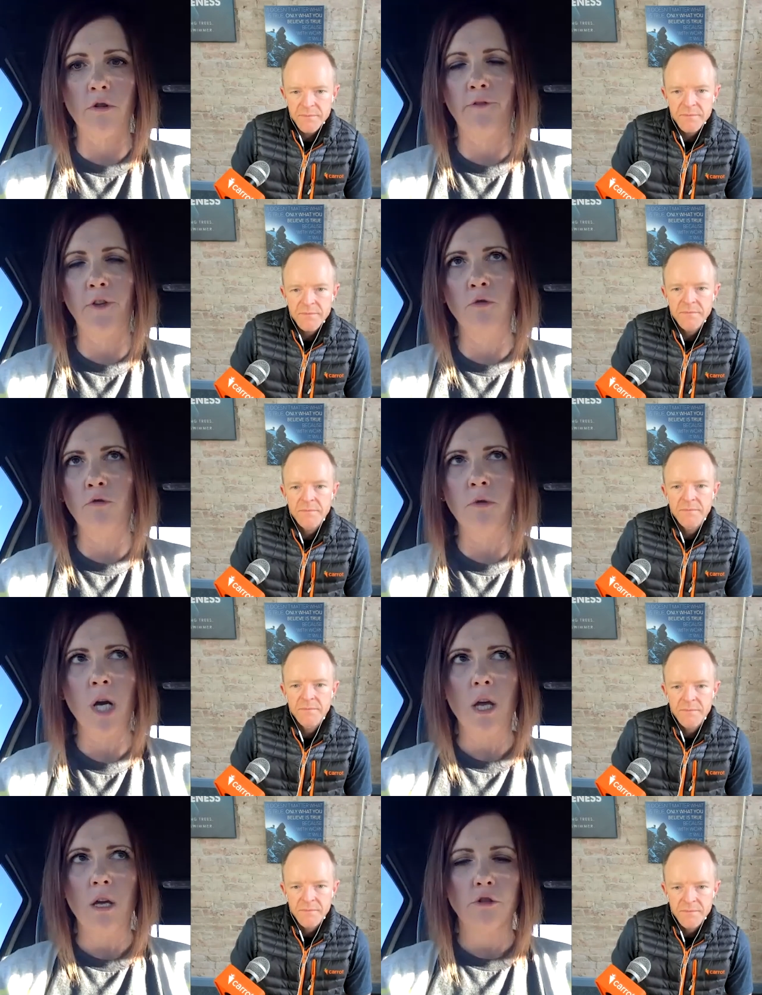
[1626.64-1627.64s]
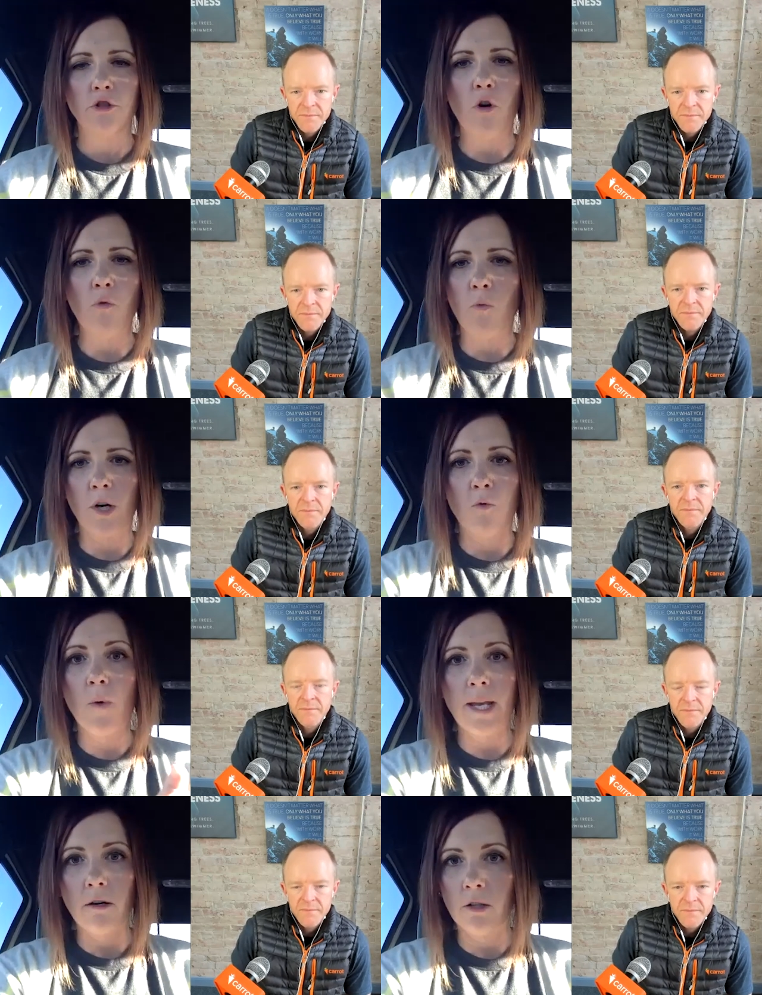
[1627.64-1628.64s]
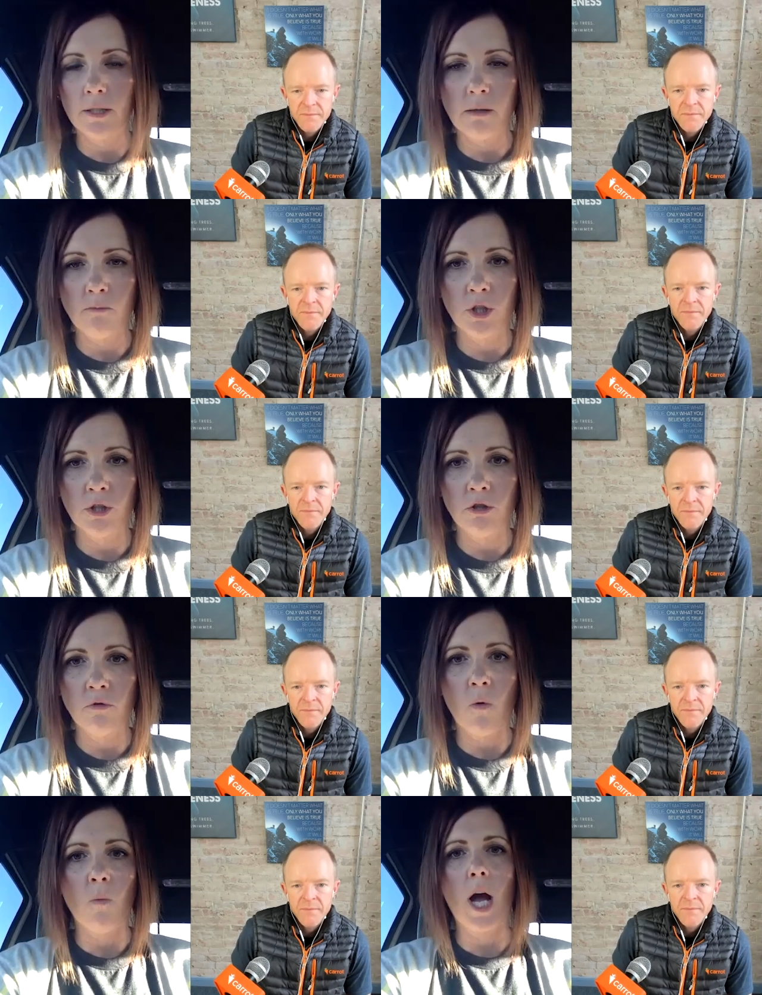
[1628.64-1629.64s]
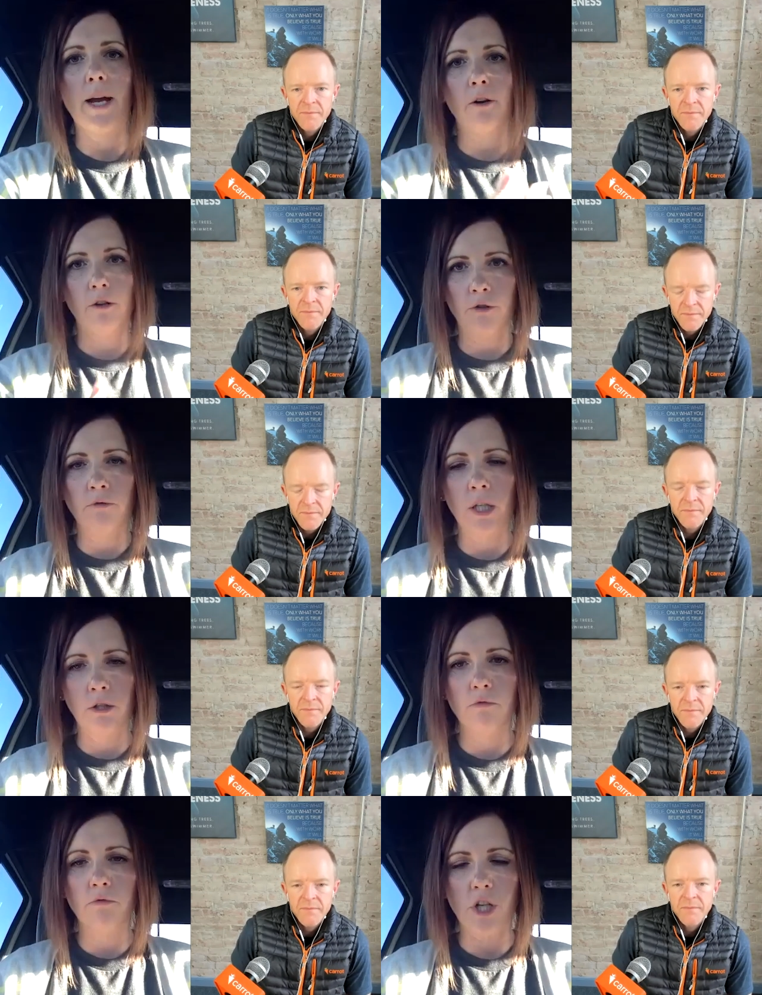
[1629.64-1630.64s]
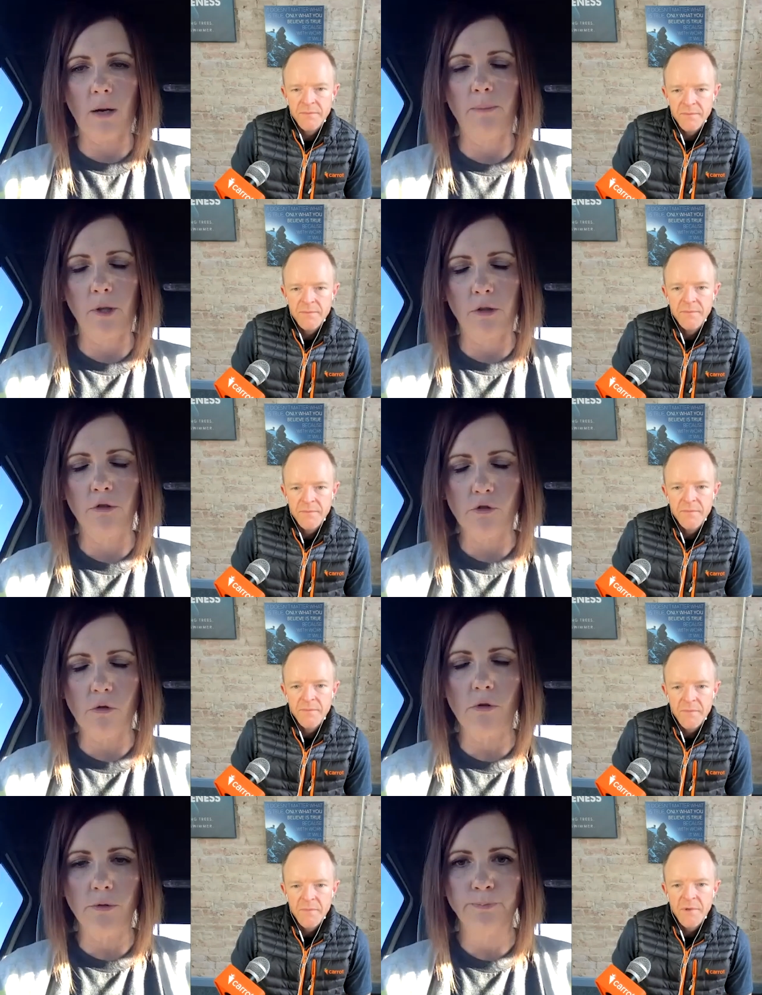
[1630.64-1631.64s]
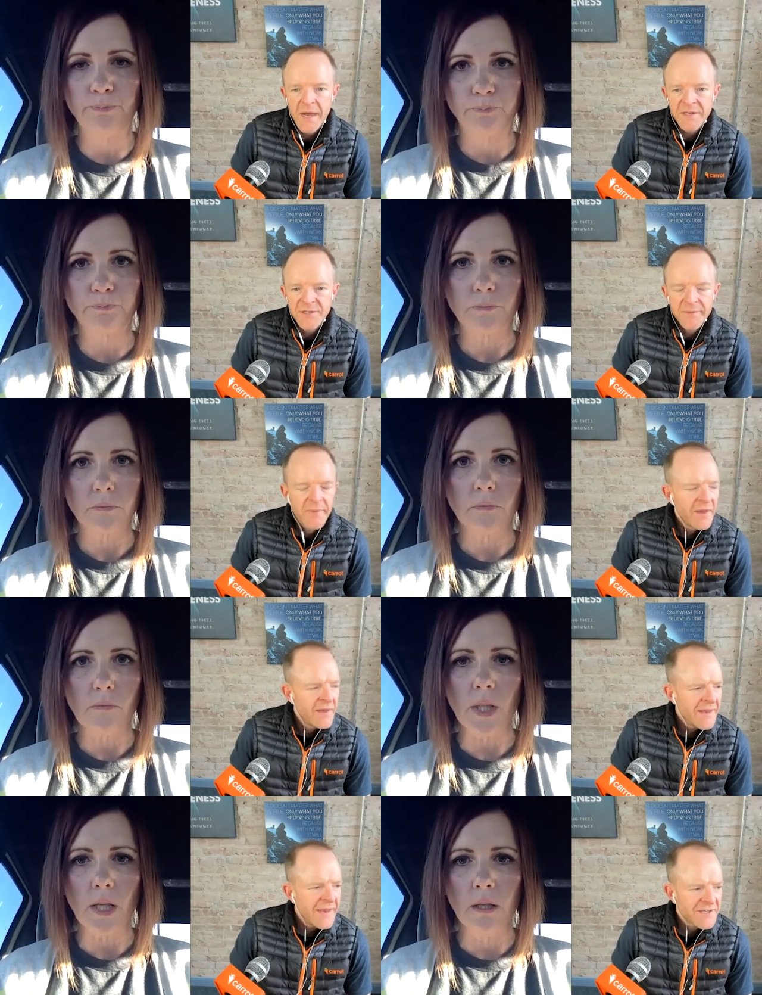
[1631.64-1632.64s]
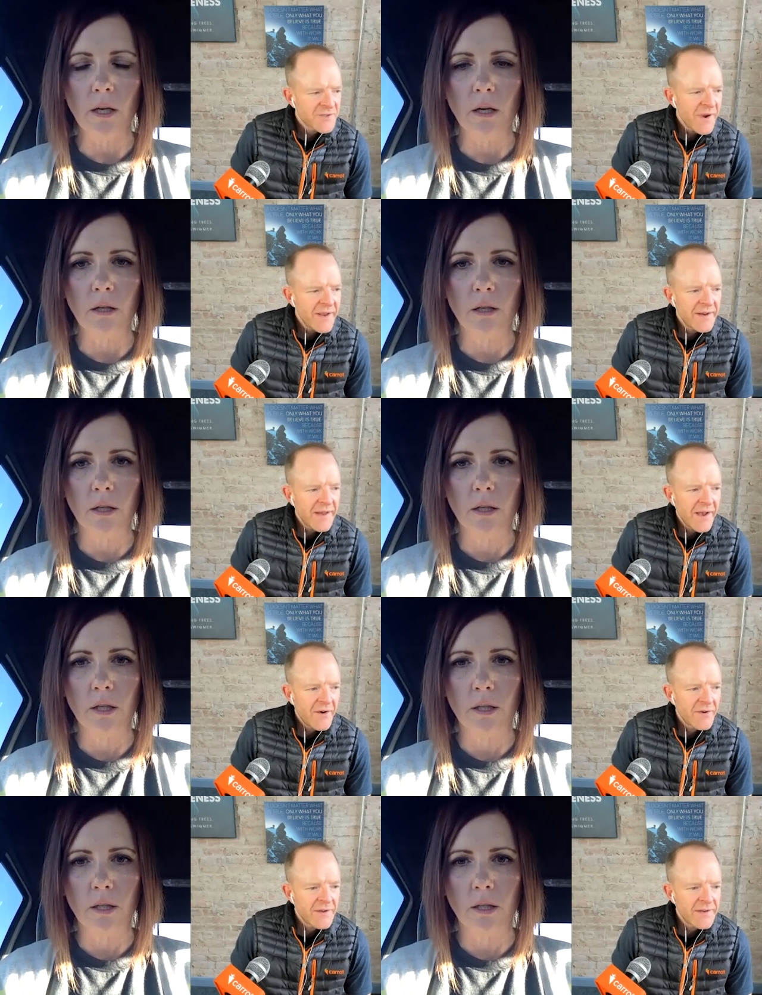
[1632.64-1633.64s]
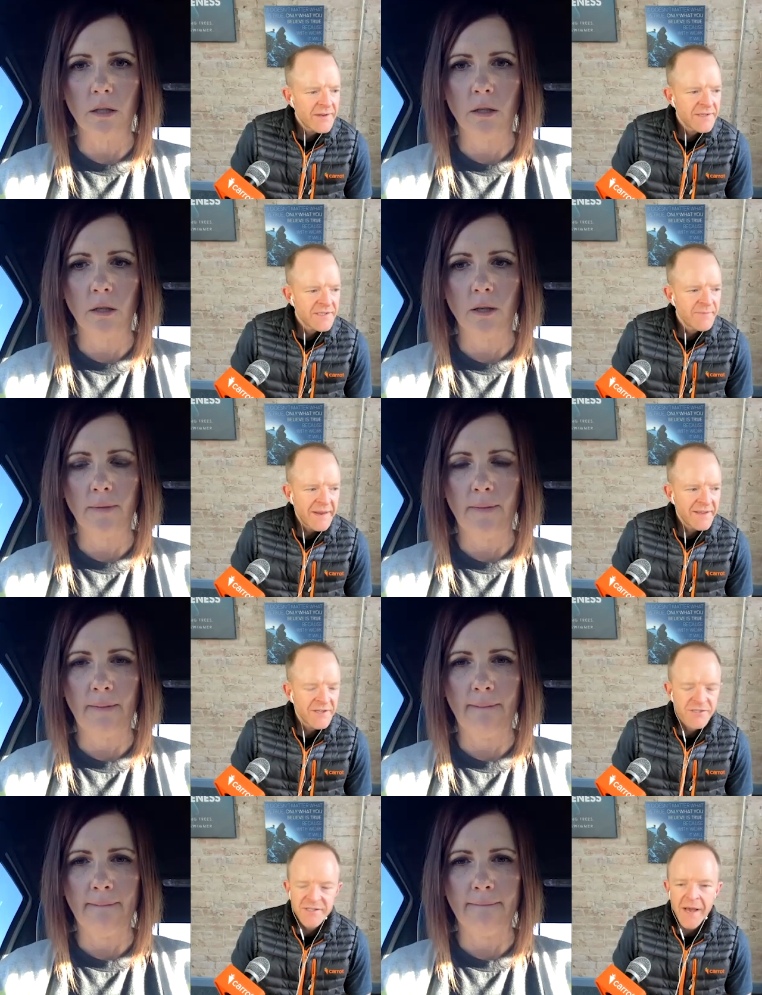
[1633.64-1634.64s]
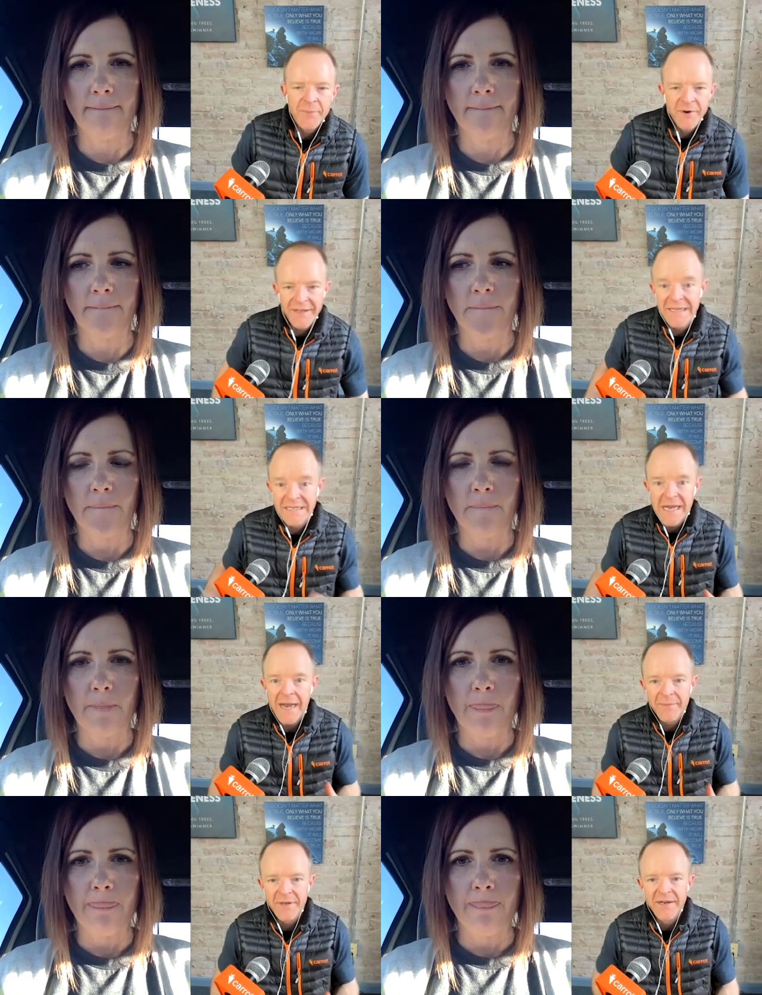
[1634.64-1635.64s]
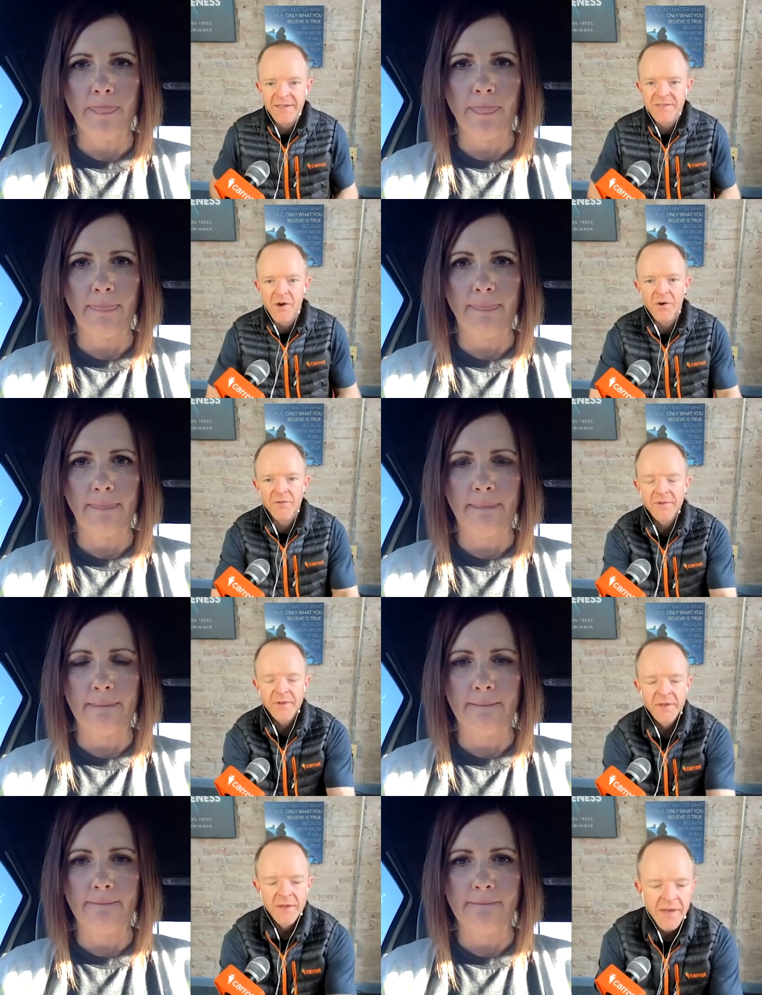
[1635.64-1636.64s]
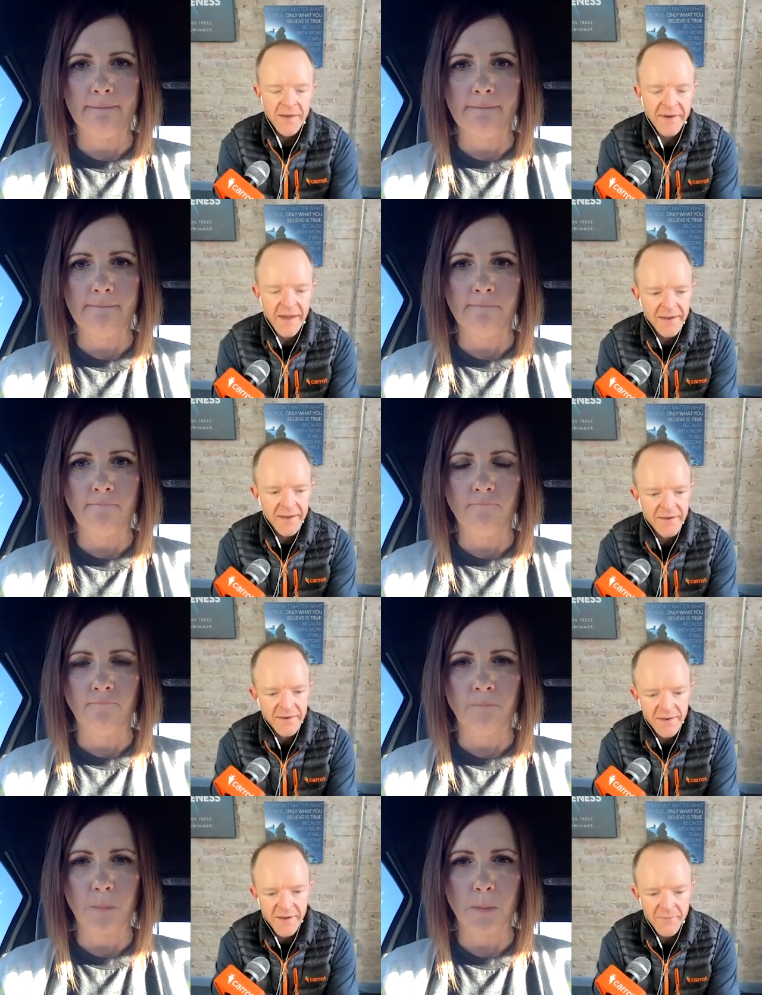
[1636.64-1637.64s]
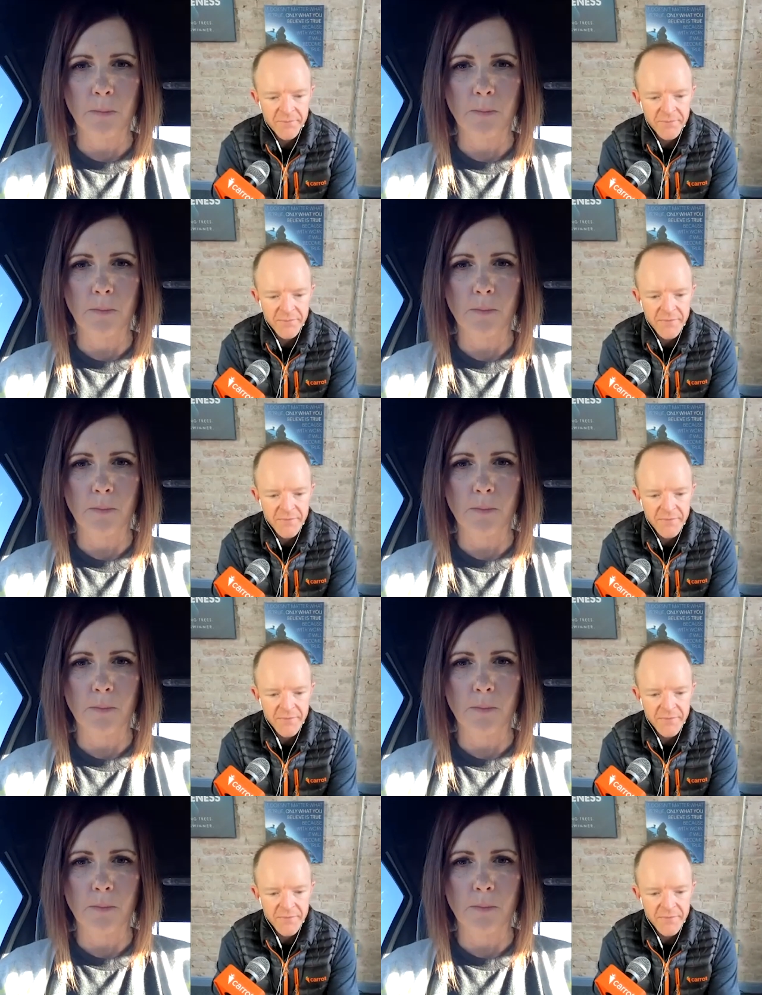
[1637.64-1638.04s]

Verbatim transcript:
Speaker 1: if you don't want to wait on someone to do a wire, you can do checkbook control. Gotcha.
Speaker 2: Yeah. Cause right now it's mainly just not putting the time to get it solved. I've got a